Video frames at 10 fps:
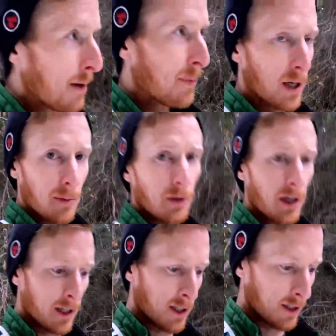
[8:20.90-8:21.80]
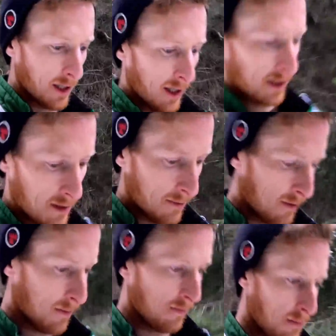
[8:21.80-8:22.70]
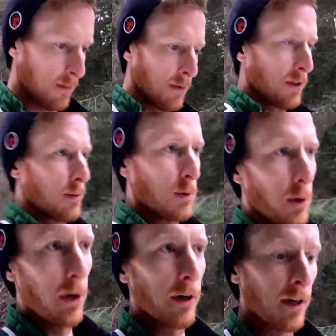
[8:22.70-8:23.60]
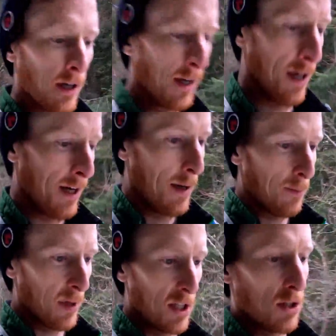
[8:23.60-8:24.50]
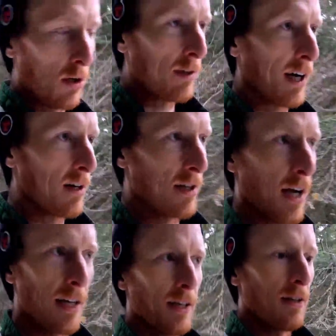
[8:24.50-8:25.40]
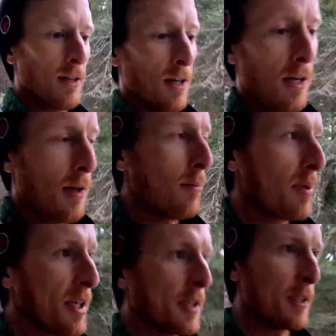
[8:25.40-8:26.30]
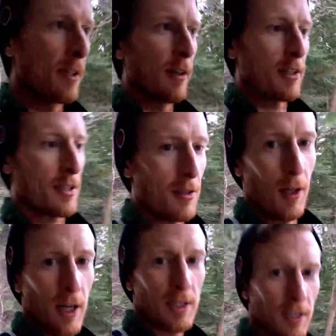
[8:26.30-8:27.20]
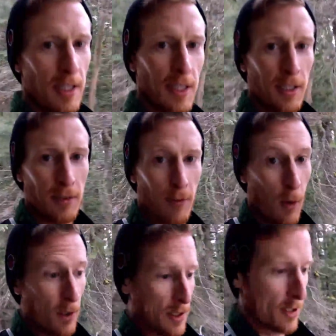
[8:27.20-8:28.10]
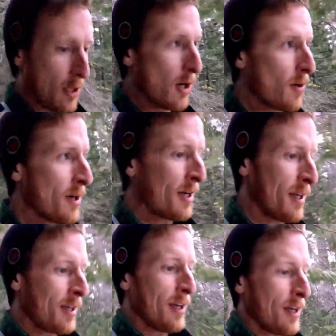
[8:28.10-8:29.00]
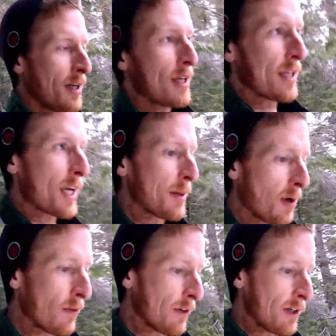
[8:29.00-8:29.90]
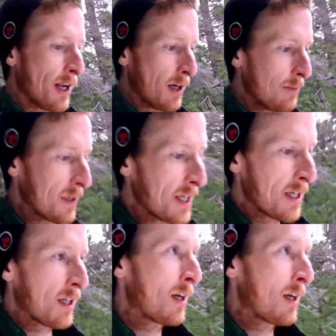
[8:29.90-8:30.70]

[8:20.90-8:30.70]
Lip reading: pickup truck, some Toyota, big snow tires on it, big clearance, lots of gear for snow. He came over and helped me,